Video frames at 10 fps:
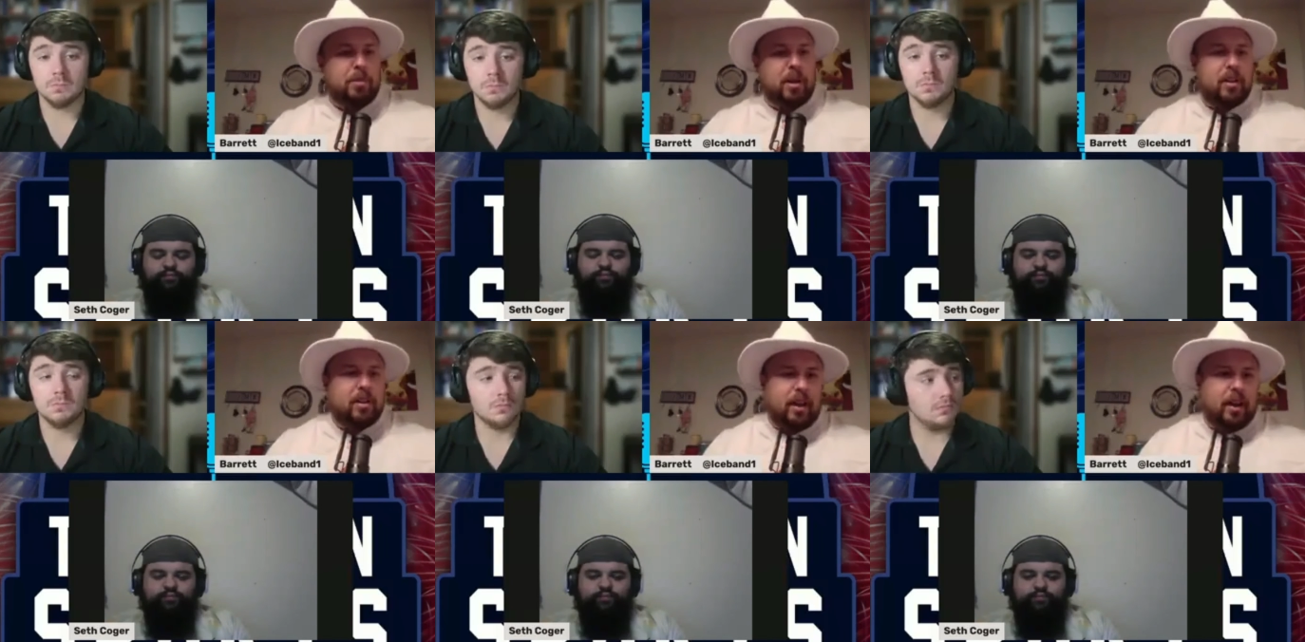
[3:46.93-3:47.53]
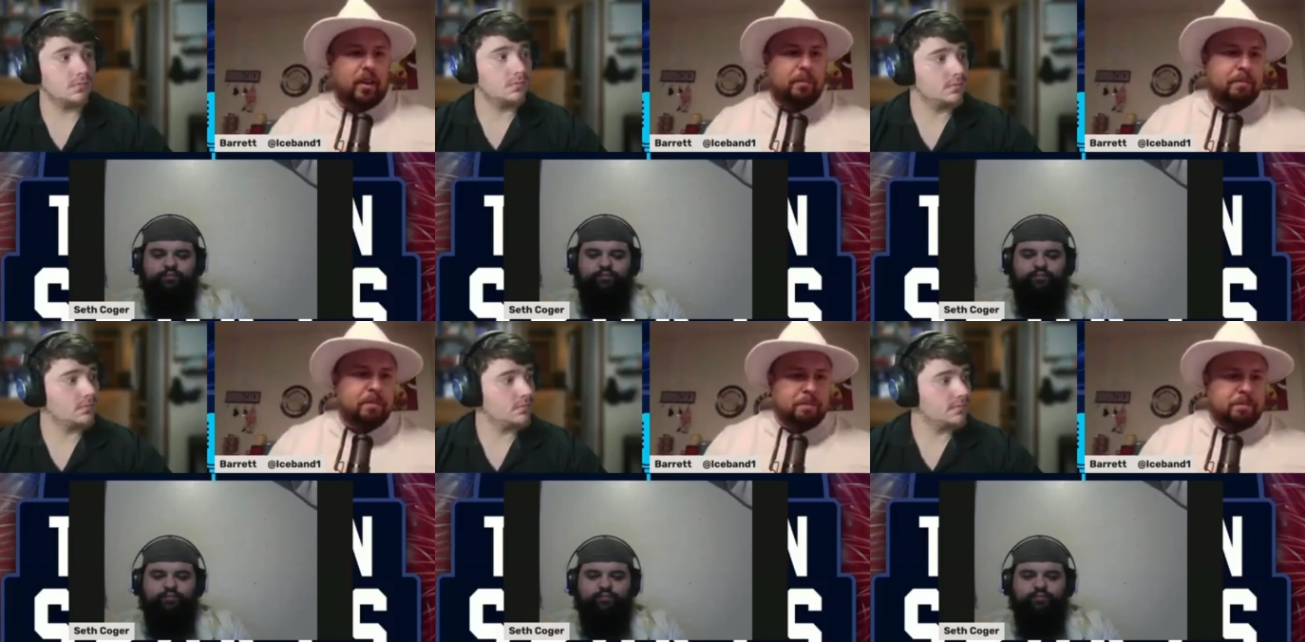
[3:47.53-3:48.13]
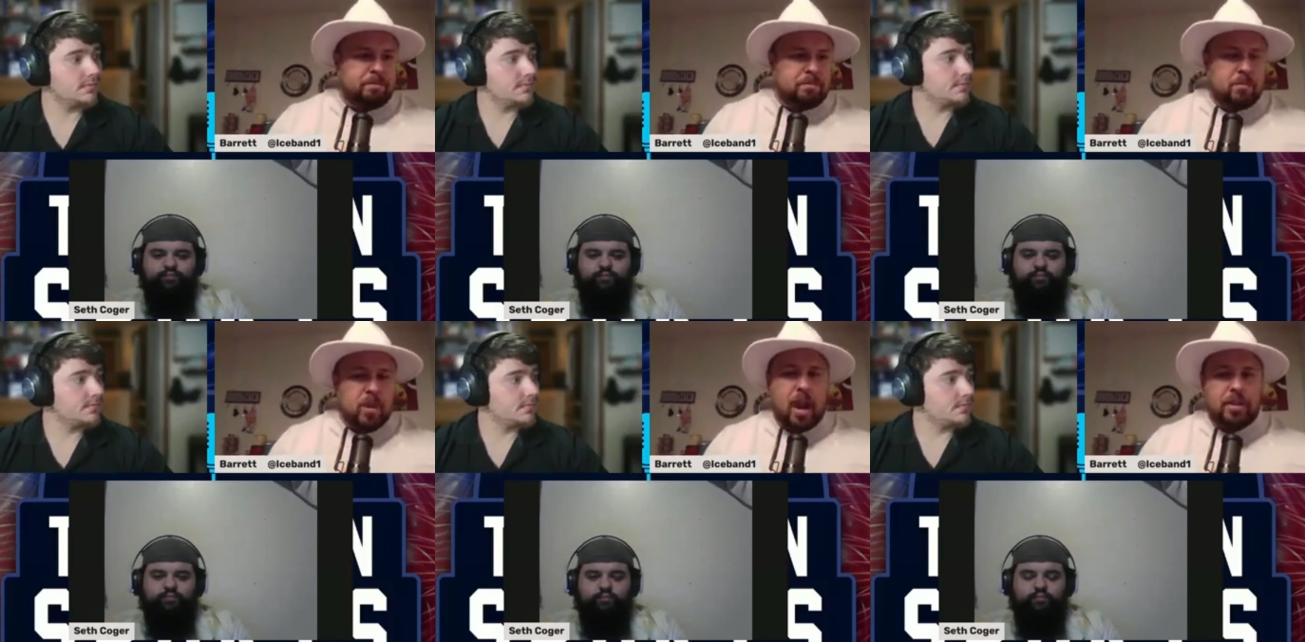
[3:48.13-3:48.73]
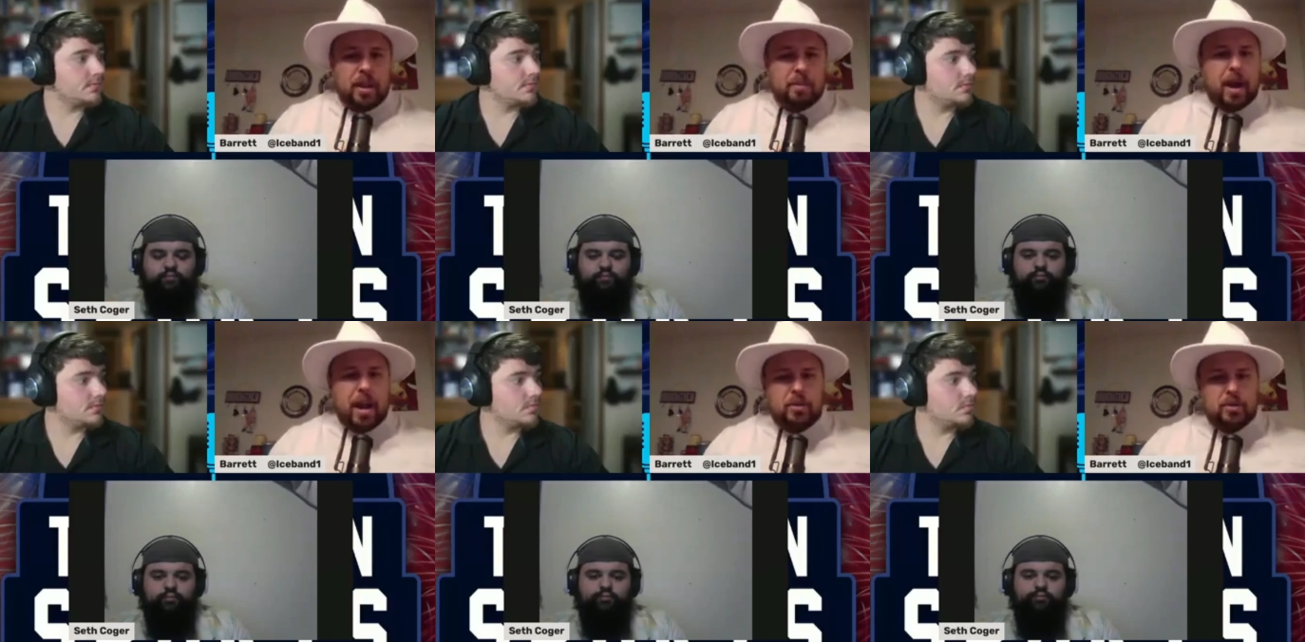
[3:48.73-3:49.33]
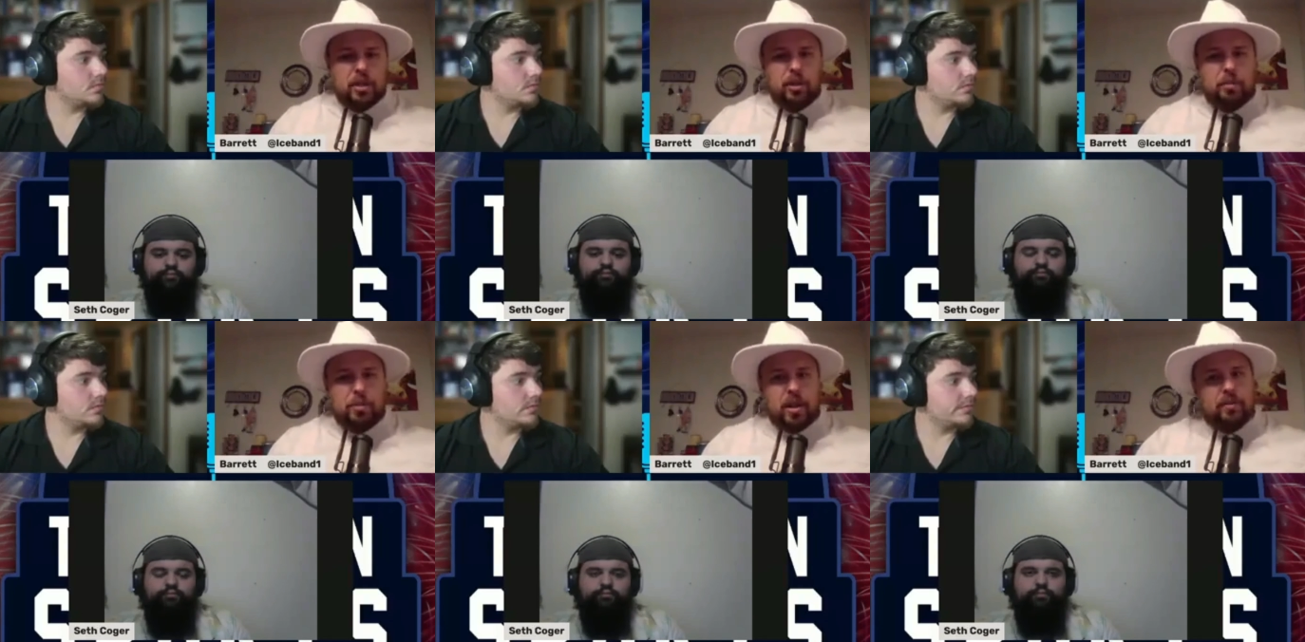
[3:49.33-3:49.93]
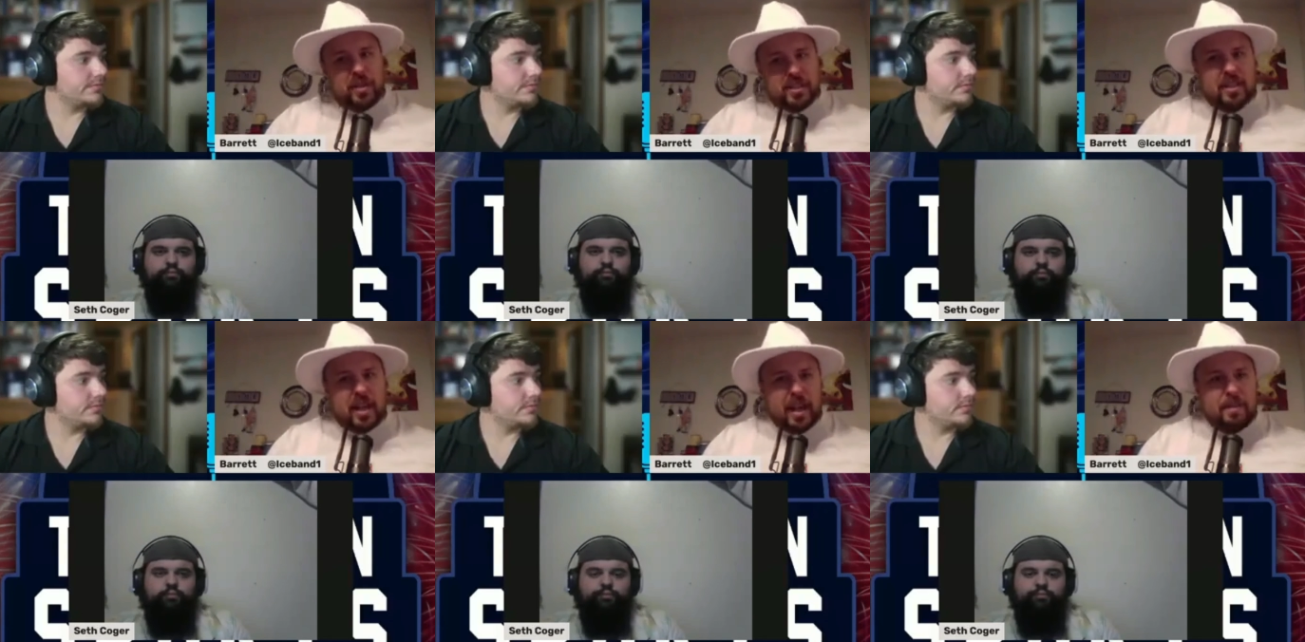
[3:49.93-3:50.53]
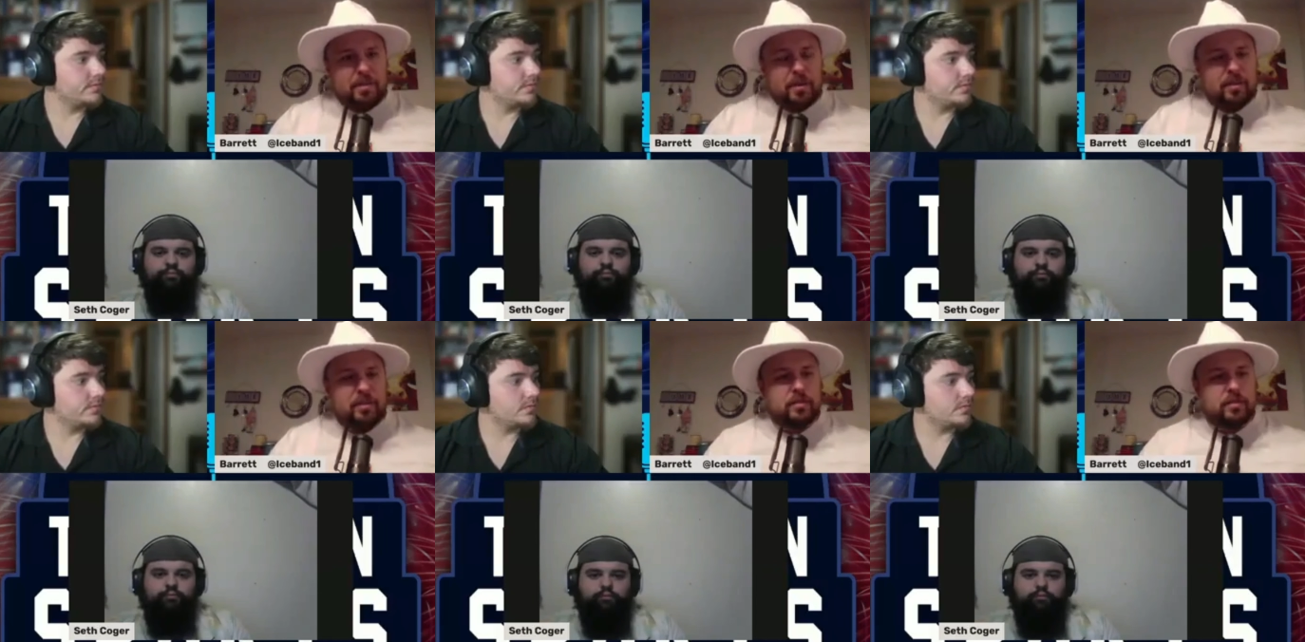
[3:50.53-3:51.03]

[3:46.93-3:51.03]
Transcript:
Speaker 1: But yeah, I think it was a little bit of an escape.